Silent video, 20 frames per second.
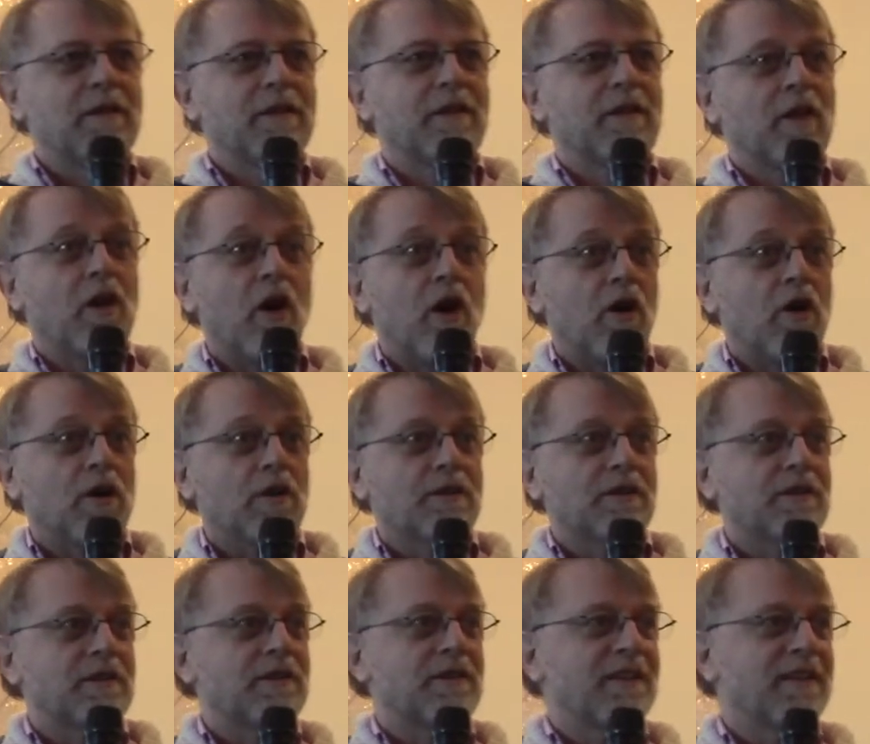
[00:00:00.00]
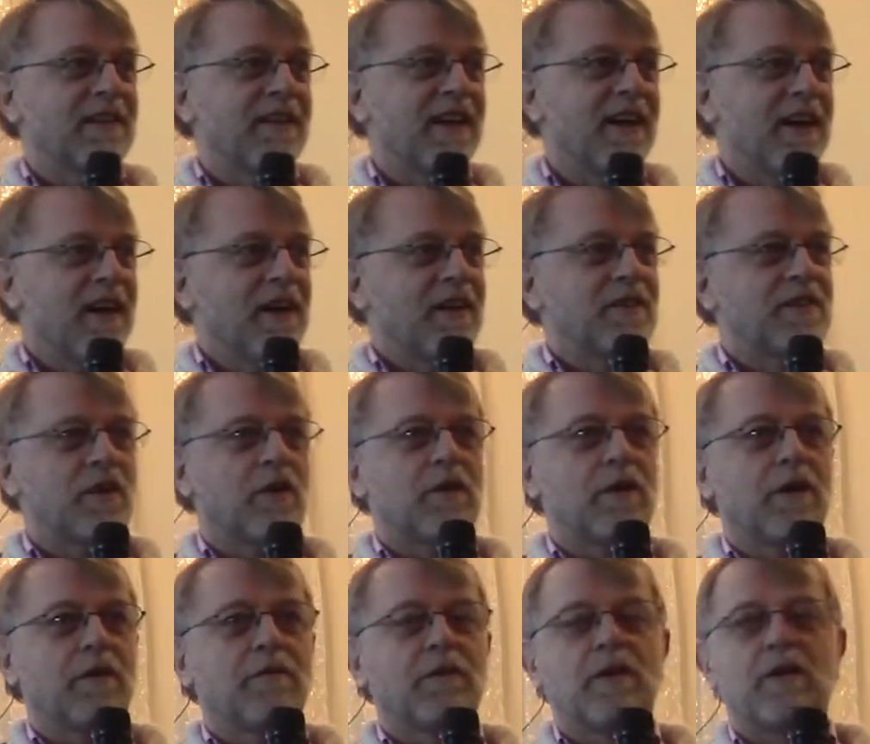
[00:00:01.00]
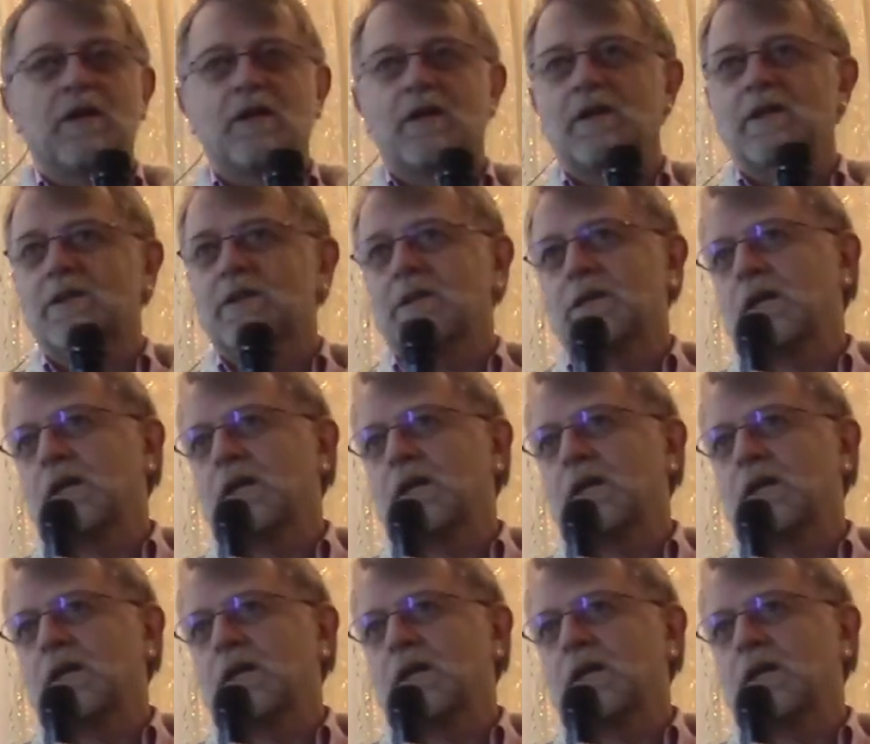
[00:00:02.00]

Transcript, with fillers: laws. So you have, it's,